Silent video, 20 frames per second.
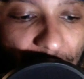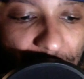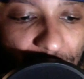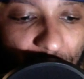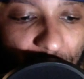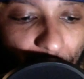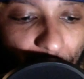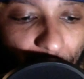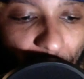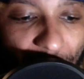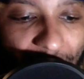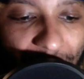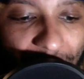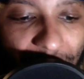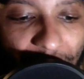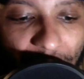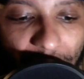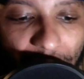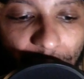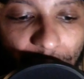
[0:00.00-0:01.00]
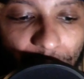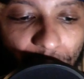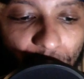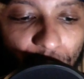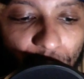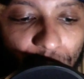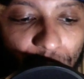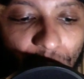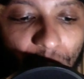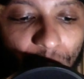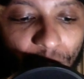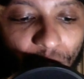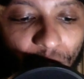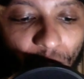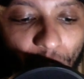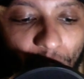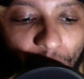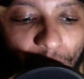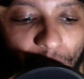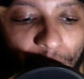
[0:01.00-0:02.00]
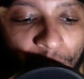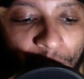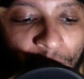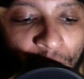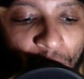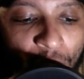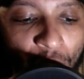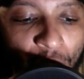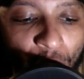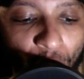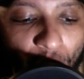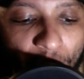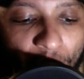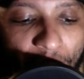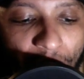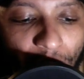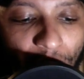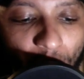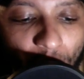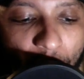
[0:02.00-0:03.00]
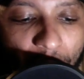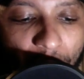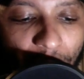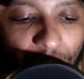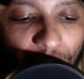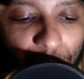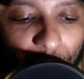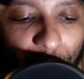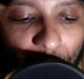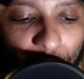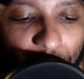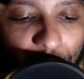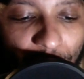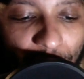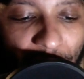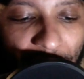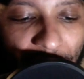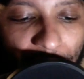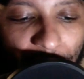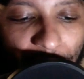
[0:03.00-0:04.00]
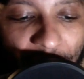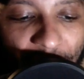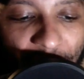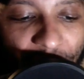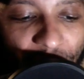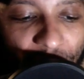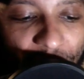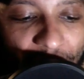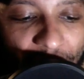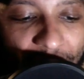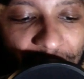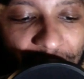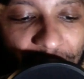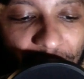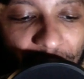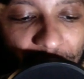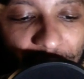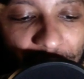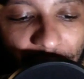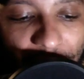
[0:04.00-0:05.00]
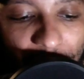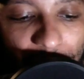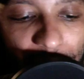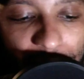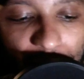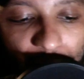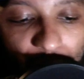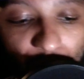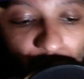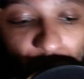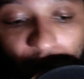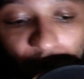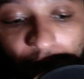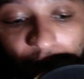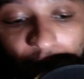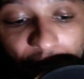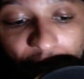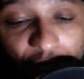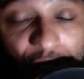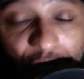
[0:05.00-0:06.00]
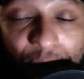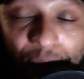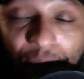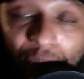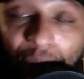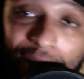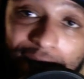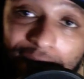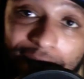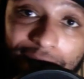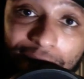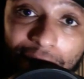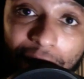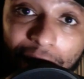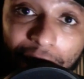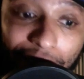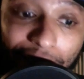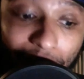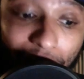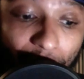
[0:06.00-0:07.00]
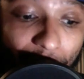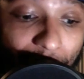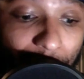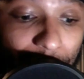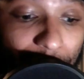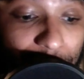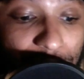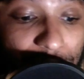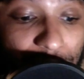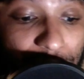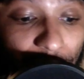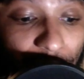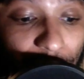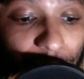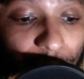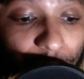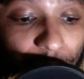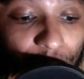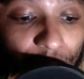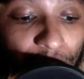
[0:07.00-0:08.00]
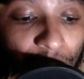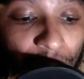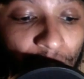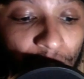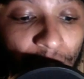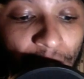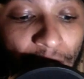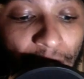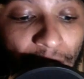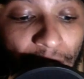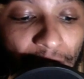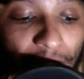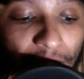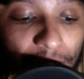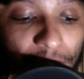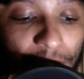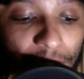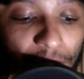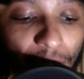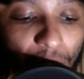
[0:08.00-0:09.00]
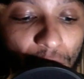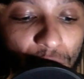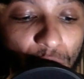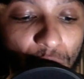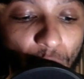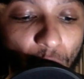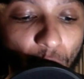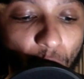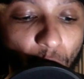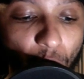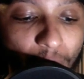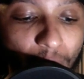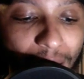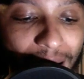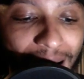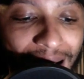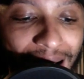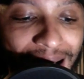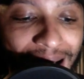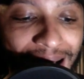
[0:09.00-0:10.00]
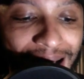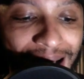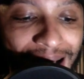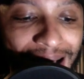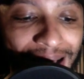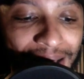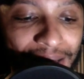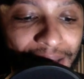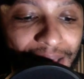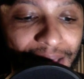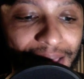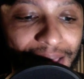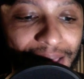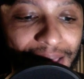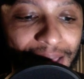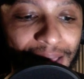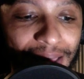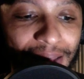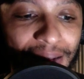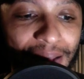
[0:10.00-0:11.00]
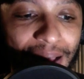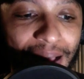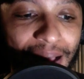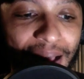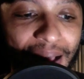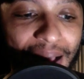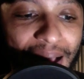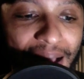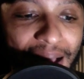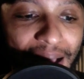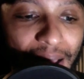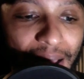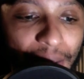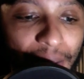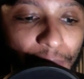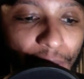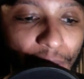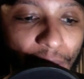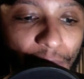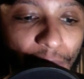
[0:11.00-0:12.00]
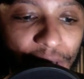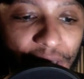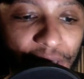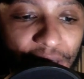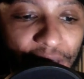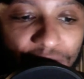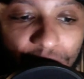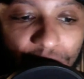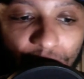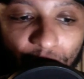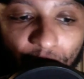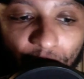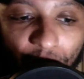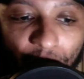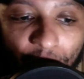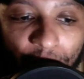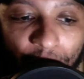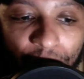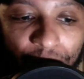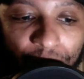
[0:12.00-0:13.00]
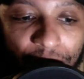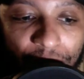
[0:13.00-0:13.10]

So Brad K and Boucher up front. Reddick, Wallace, Busch, Hamlin after that. Then Gibbs, Truex, Priest still hanging around, and Dillon. Hamlin goes wide and high. Bubba gives him the room.